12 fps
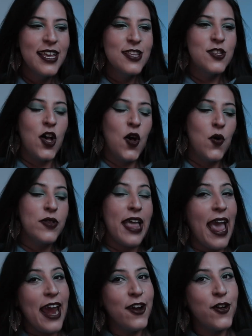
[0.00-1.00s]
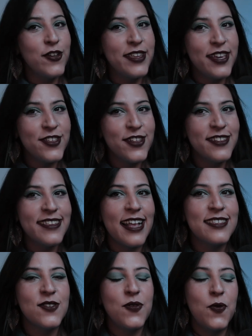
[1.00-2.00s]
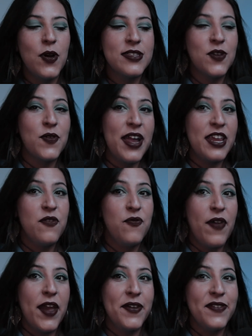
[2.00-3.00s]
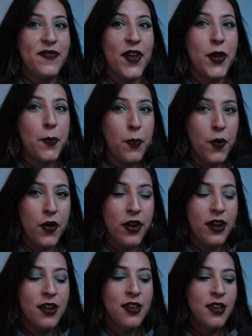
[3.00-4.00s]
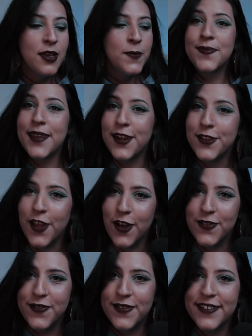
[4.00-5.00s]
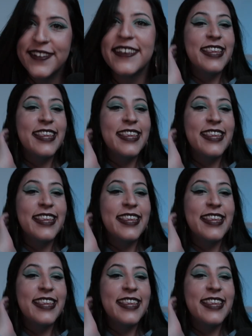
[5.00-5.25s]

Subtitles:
So the air condition that was already very, very poor turned off.